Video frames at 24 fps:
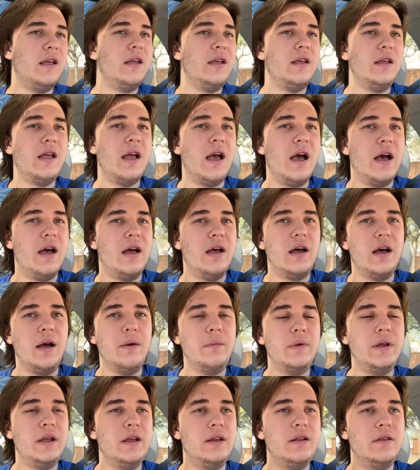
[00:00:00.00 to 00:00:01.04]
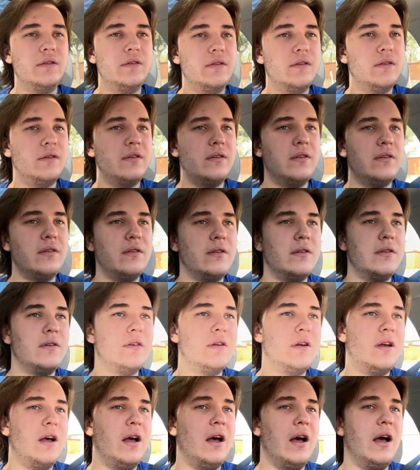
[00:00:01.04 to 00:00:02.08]
Yeah, I mean,
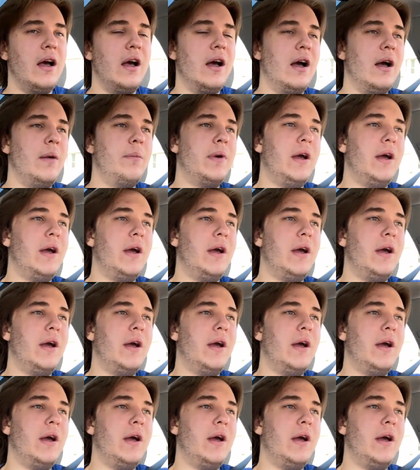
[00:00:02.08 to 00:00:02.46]
I